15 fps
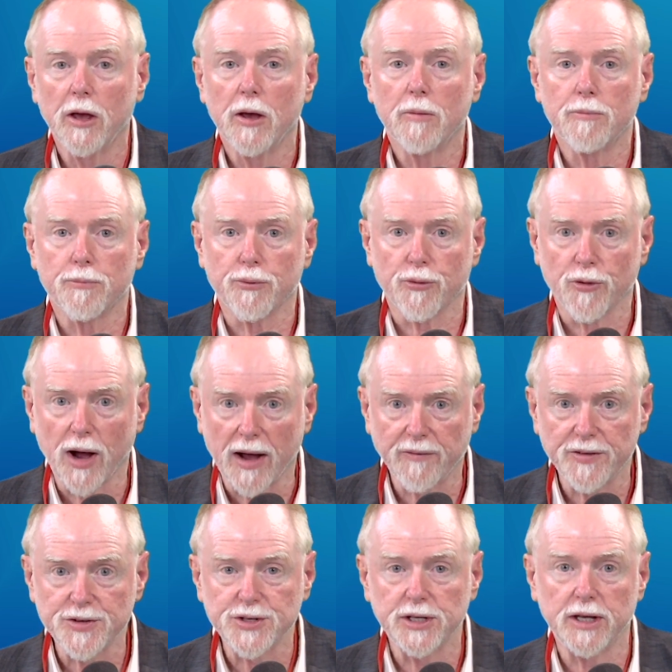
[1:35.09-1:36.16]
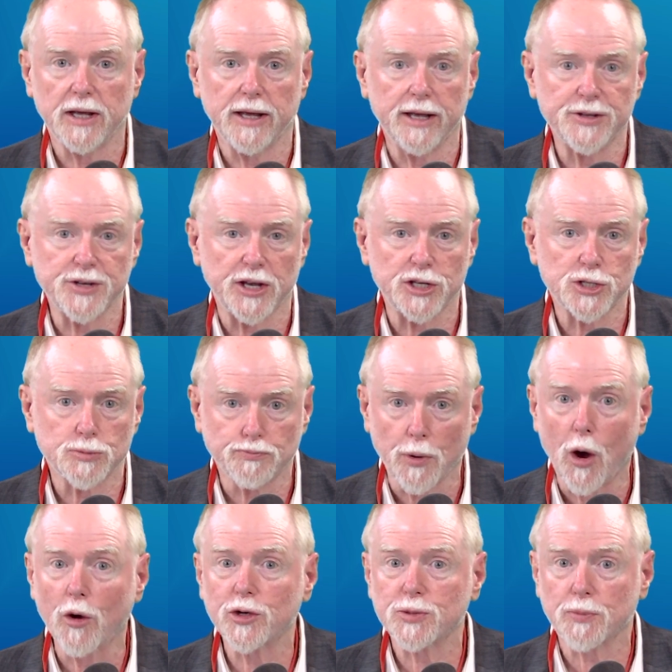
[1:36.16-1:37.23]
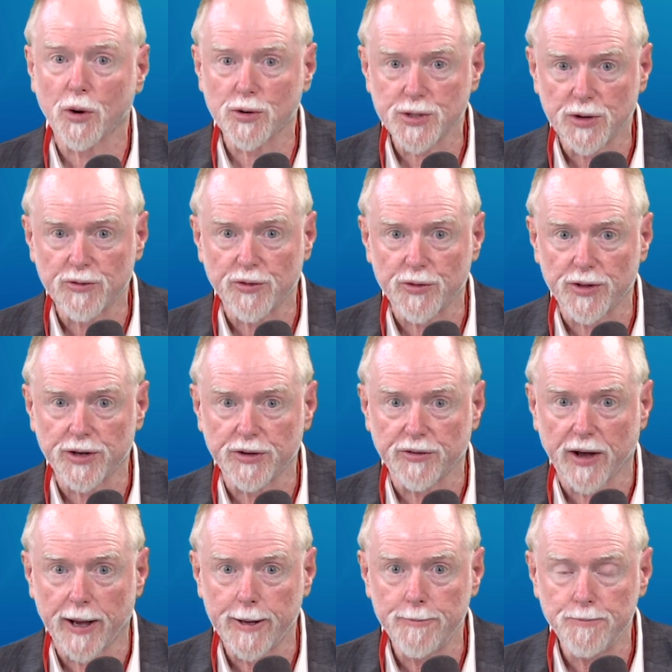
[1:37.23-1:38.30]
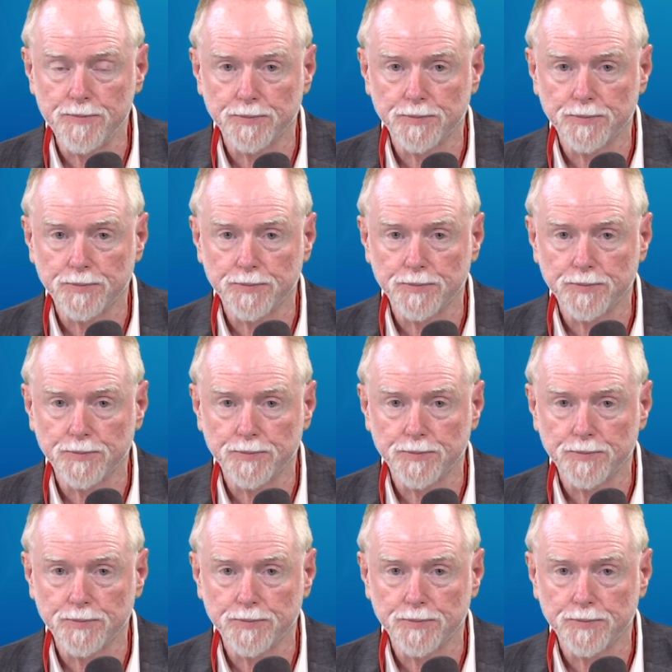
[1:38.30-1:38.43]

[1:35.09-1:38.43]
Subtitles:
Prophecy is a spokesperson for the divine,